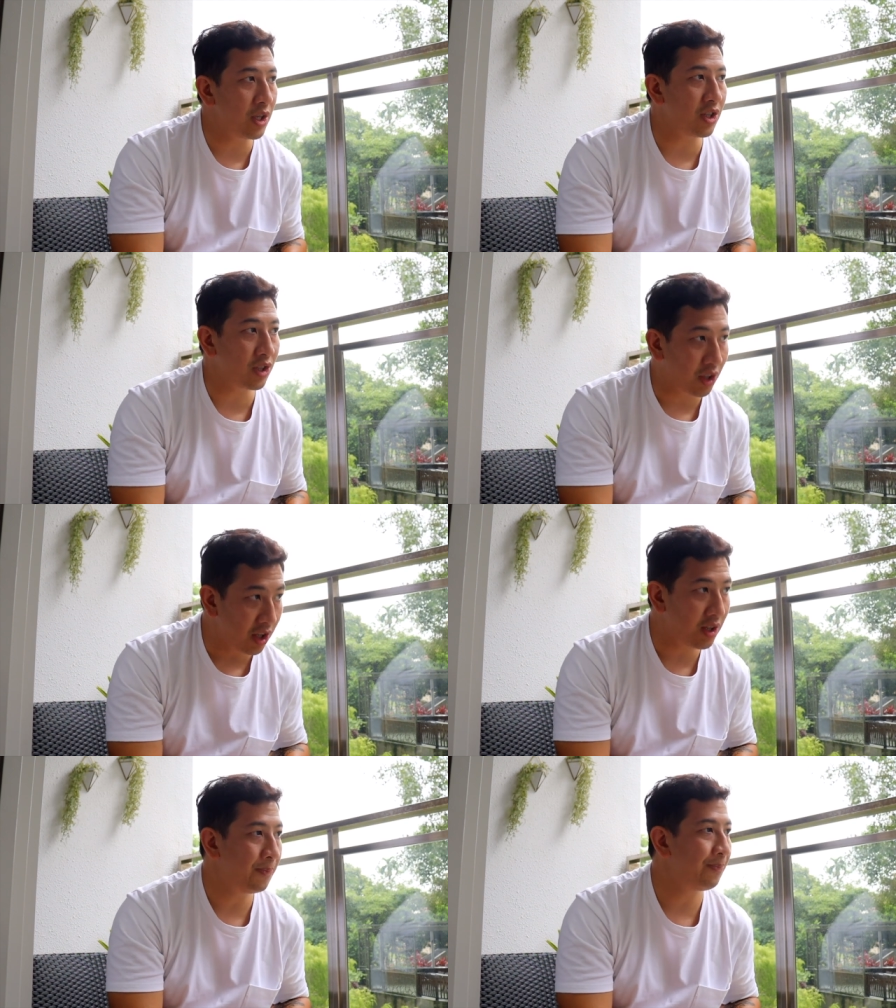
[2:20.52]
which is
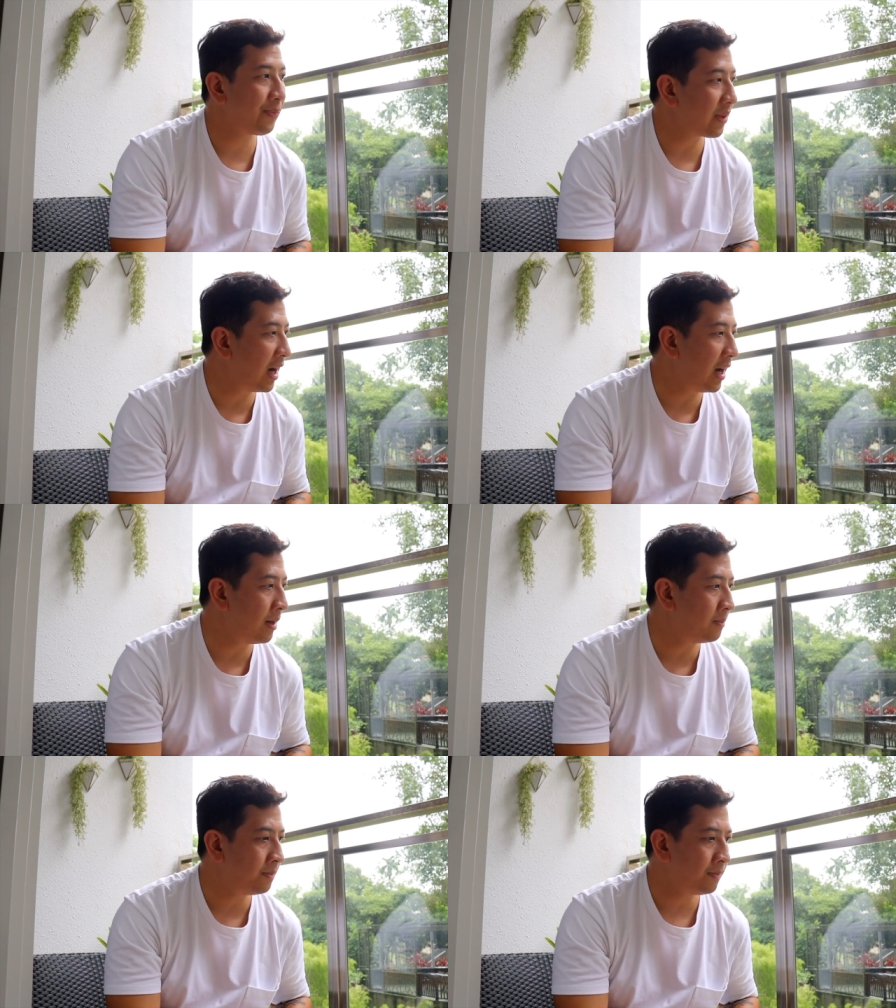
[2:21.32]
good.
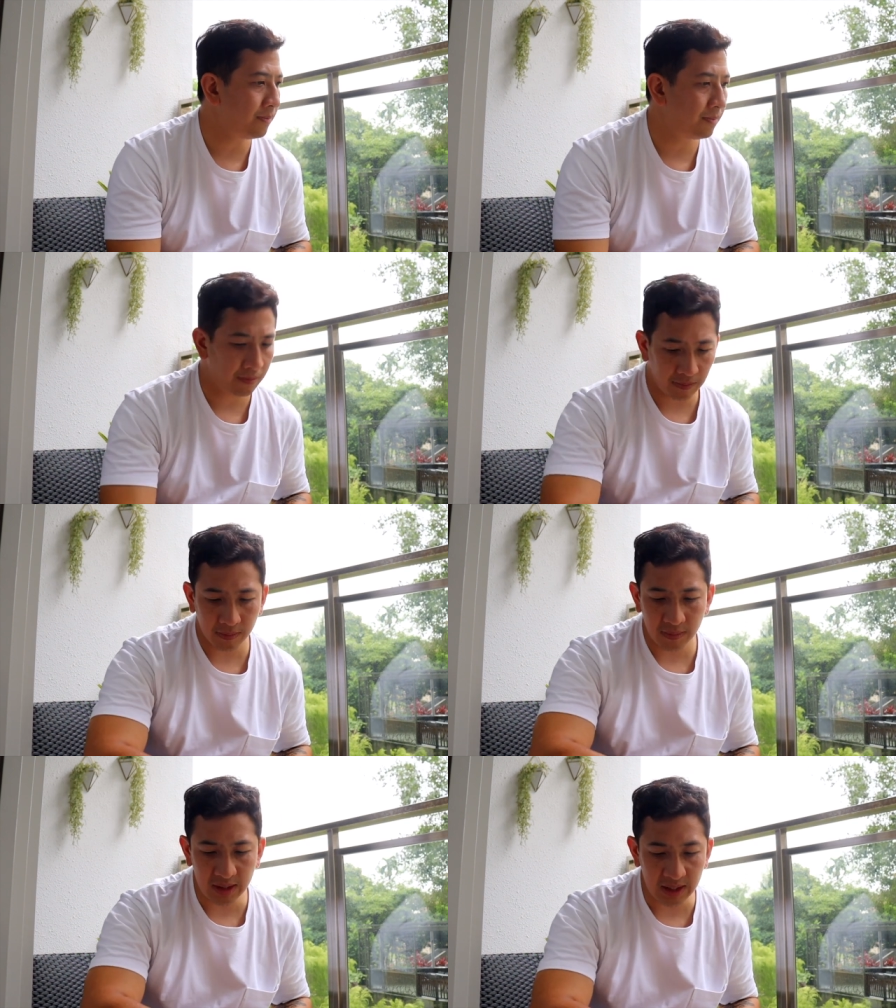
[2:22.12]
Um,
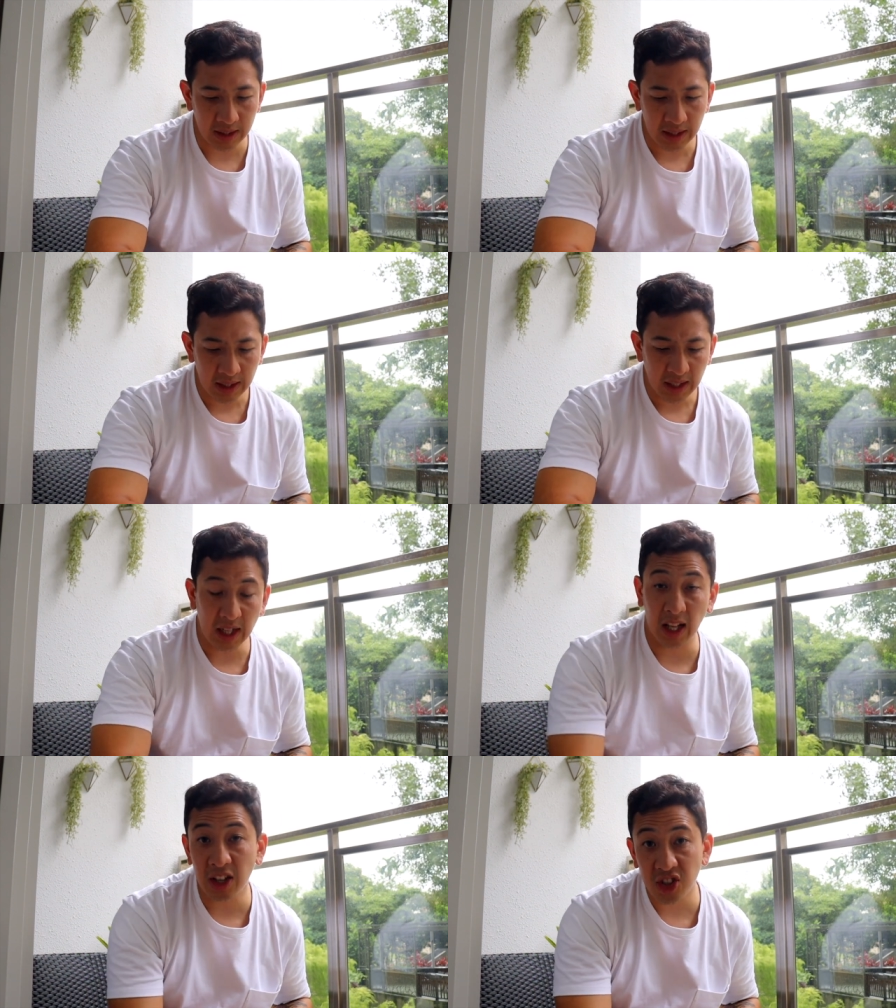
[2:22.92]

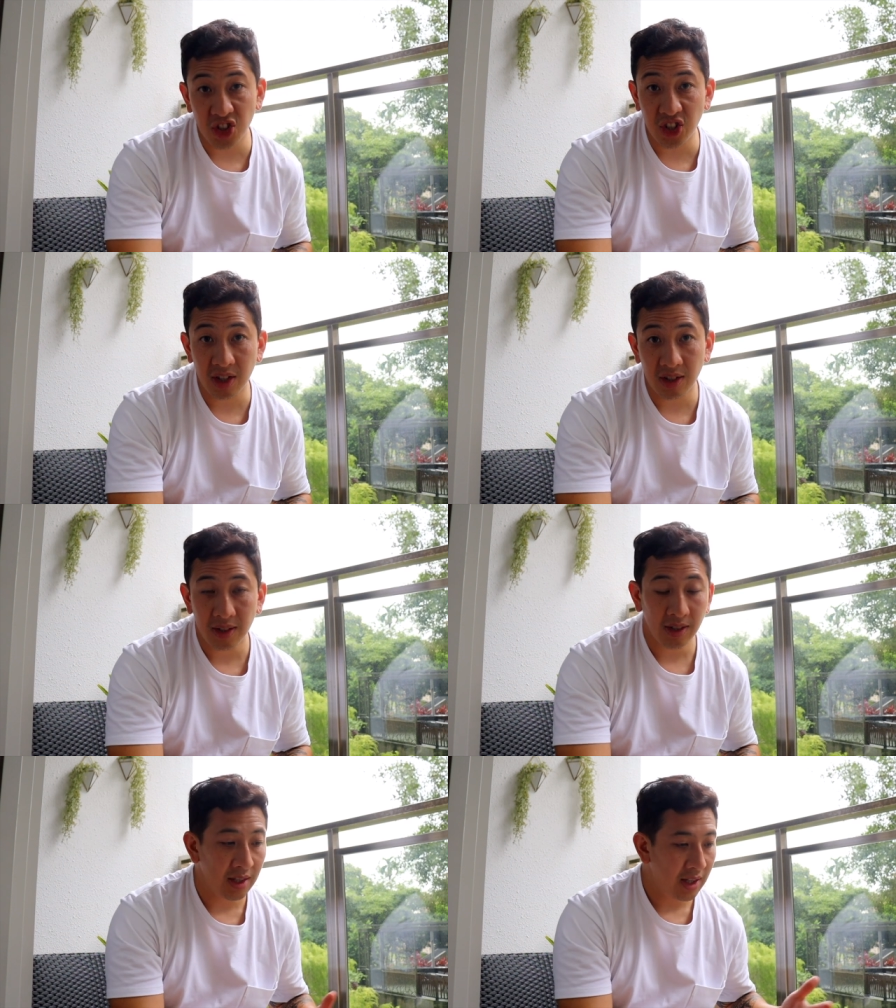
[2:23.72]
lunch
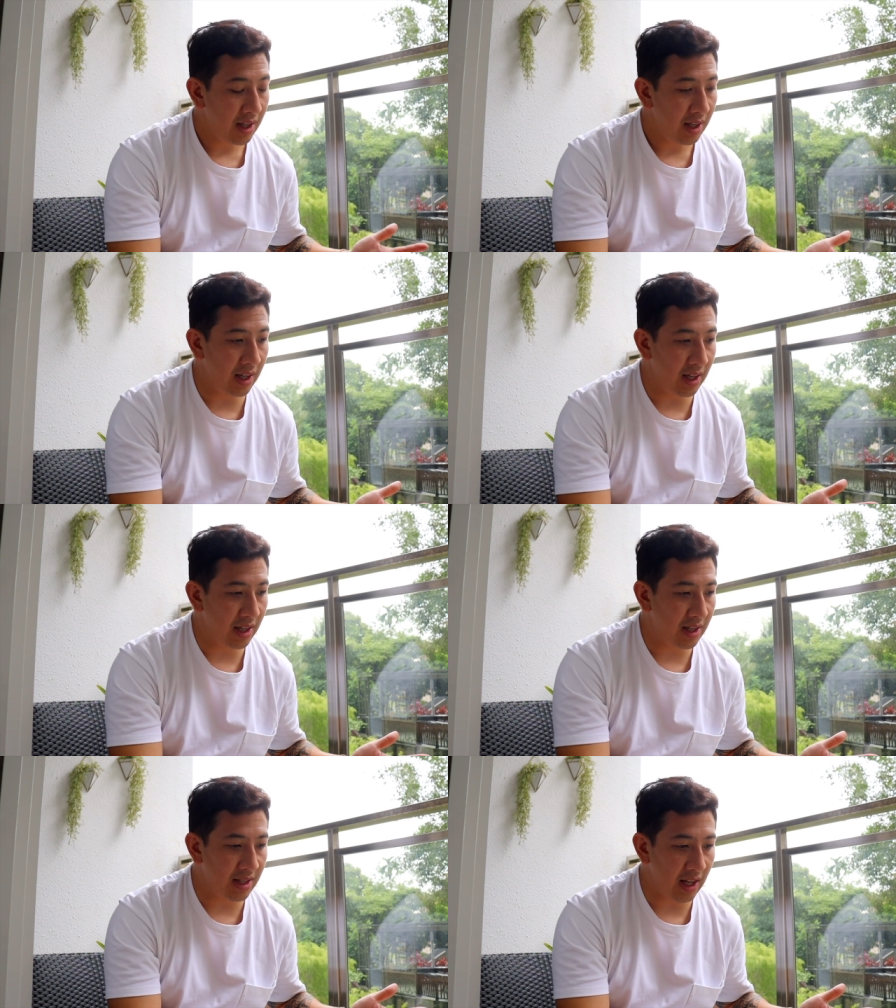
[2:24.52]

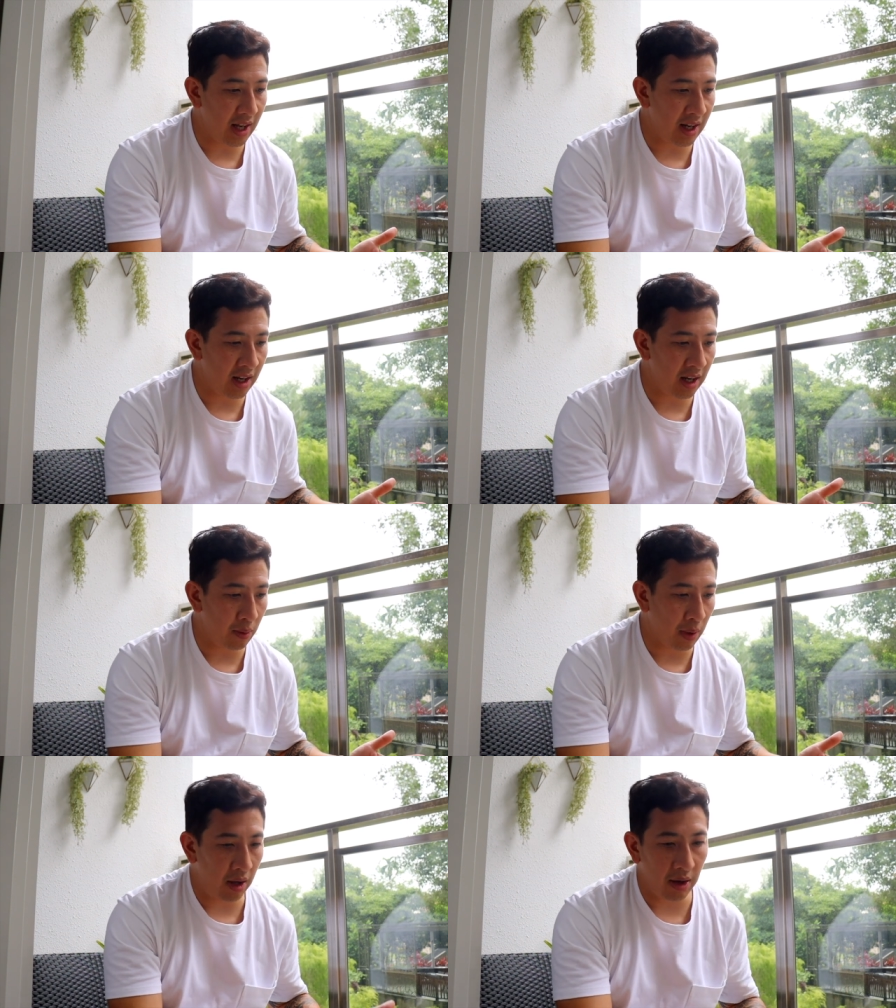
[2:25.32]
is in a little
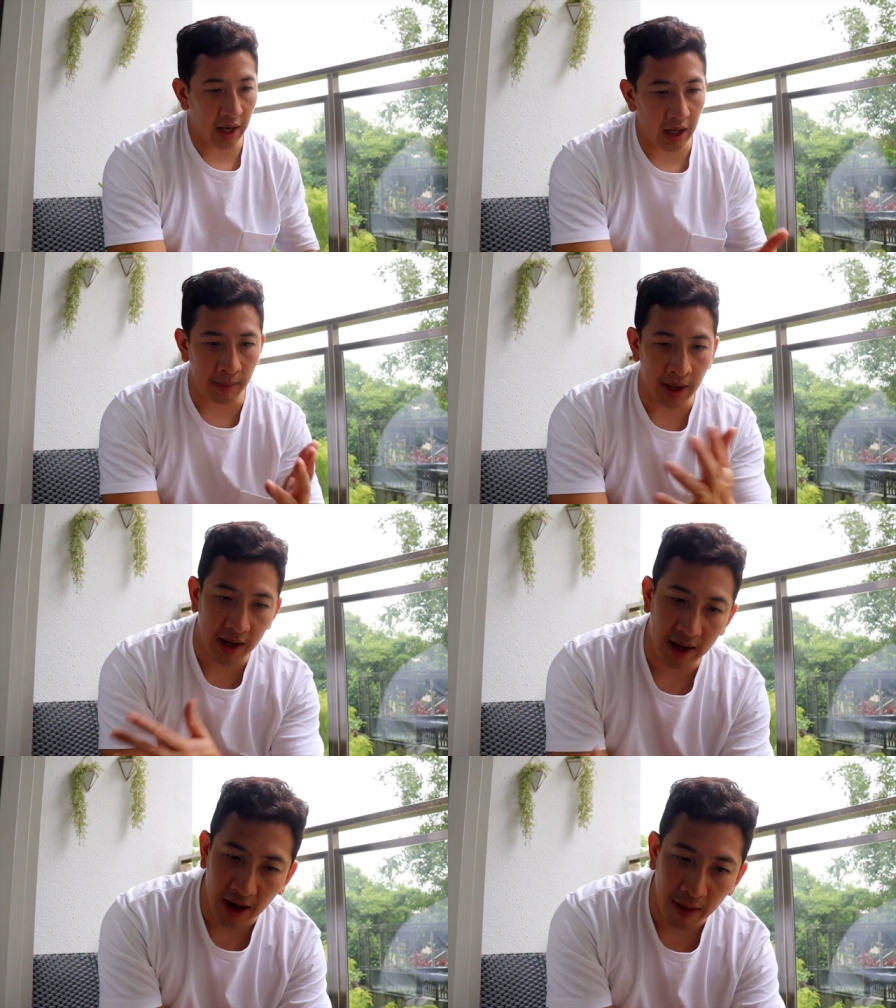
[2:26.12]
while. Oh, hang on a minute.
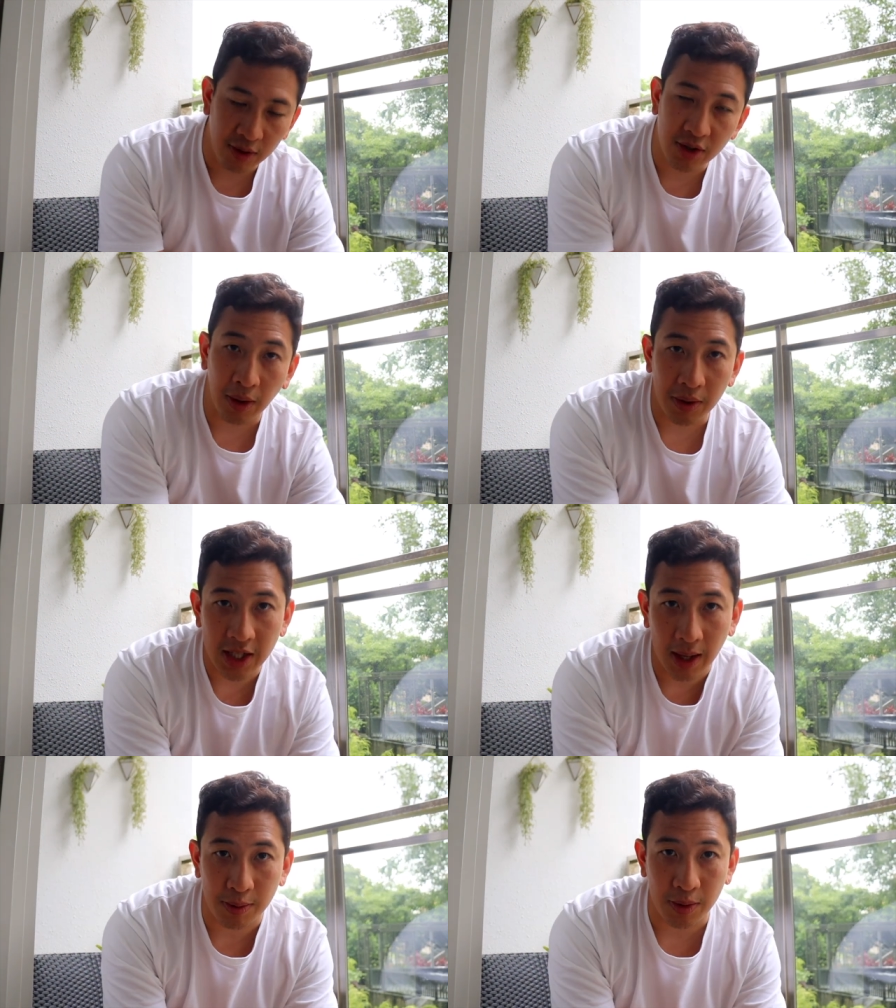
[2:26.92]
I was going with
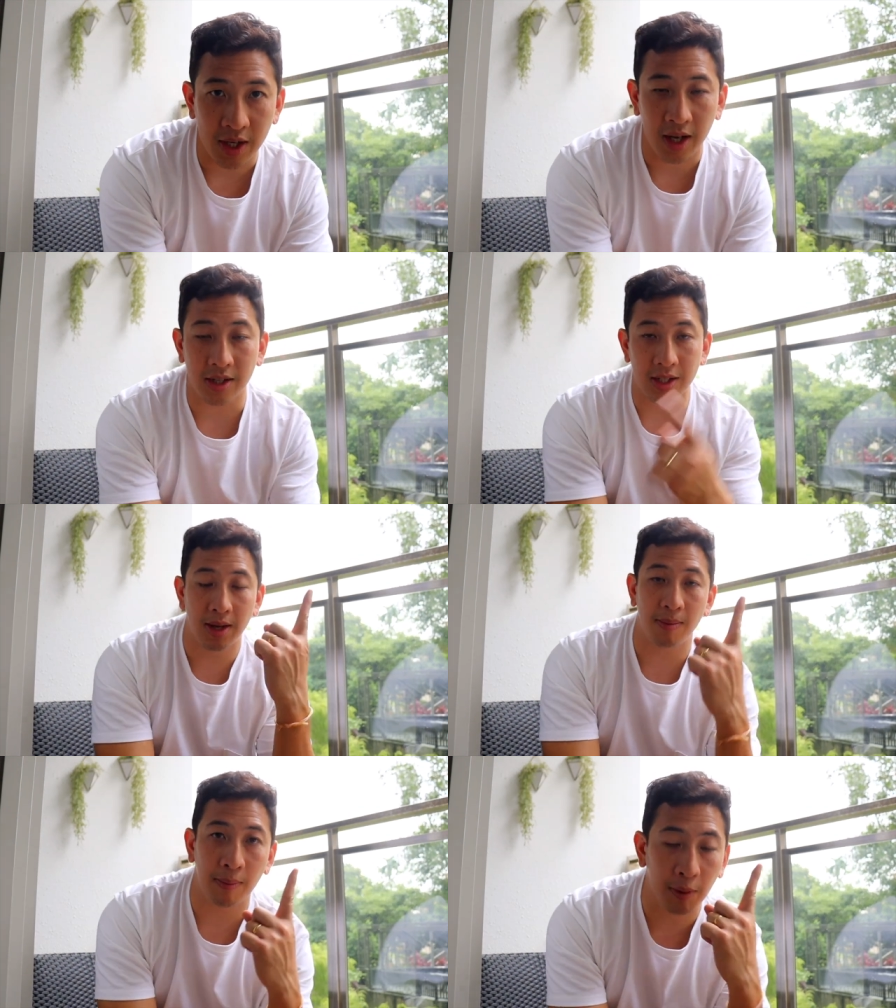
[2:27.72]
tips, wasn't I? So
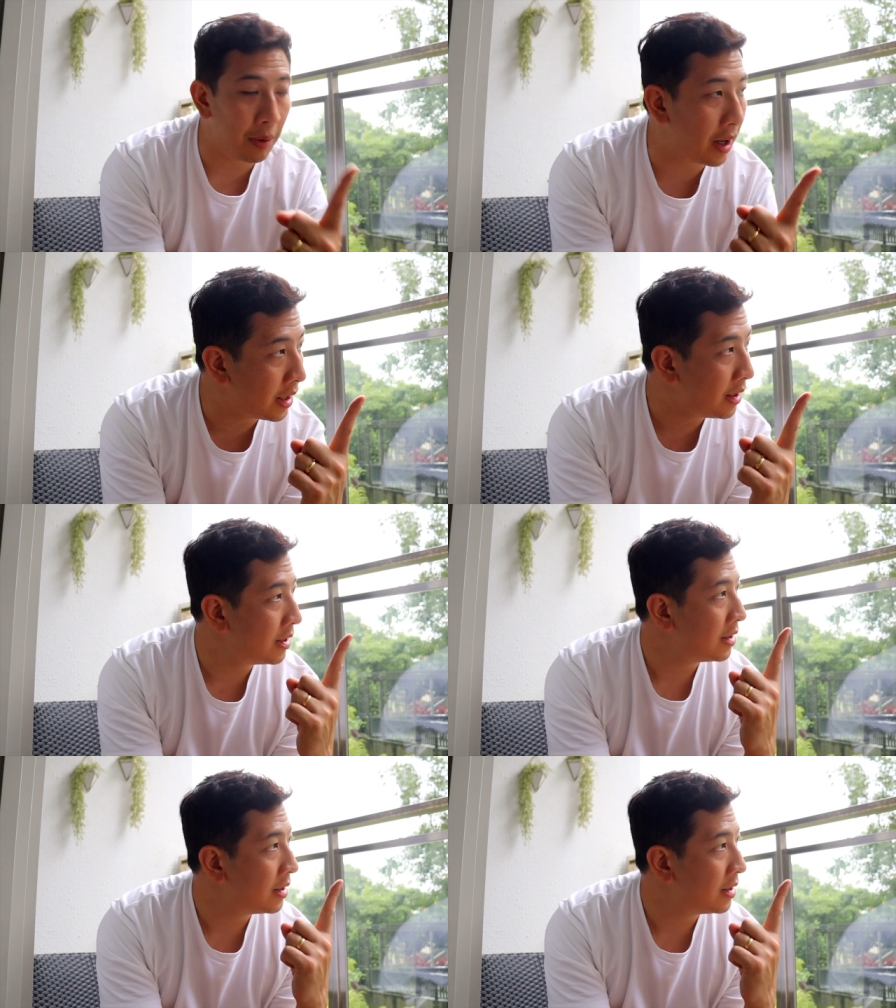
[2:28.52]
tip number one,